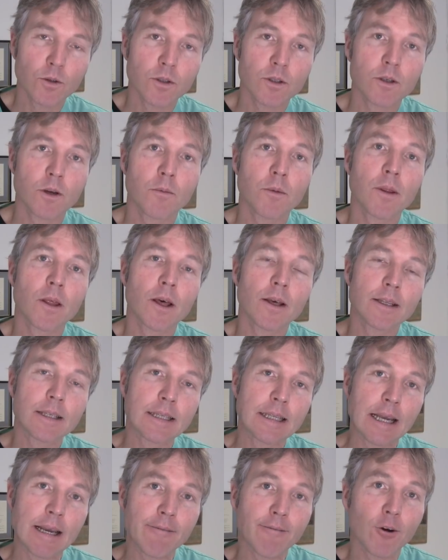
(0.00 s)
use some of the
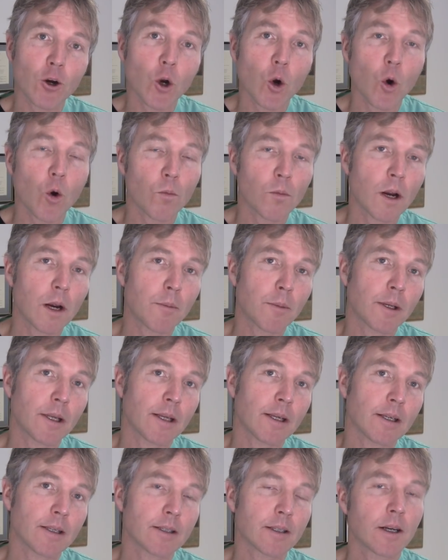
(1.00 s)
safer home
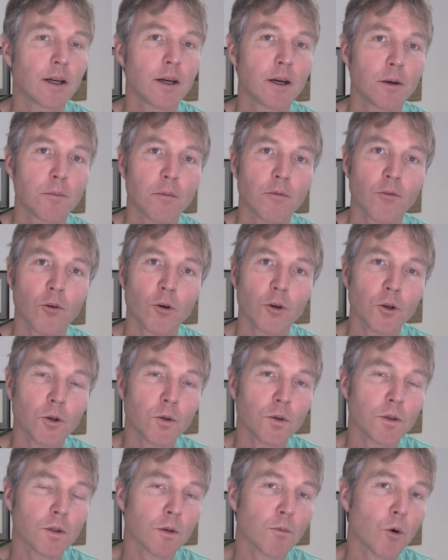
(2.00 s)
remedies before you
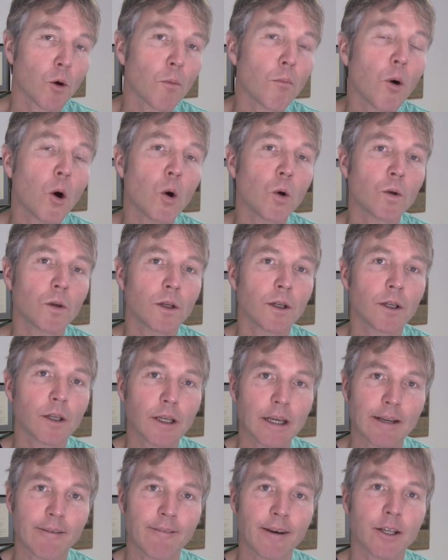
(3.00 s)
use the more potent
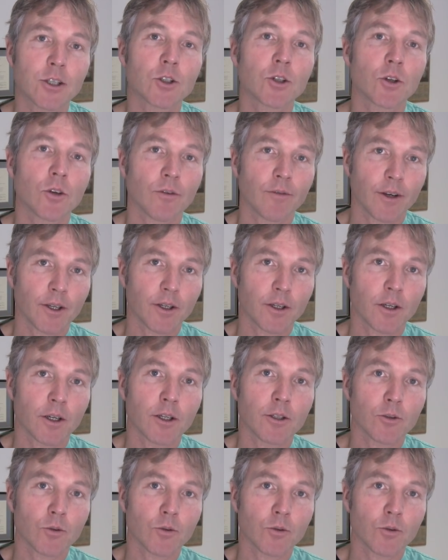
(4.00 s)
conventional veterinary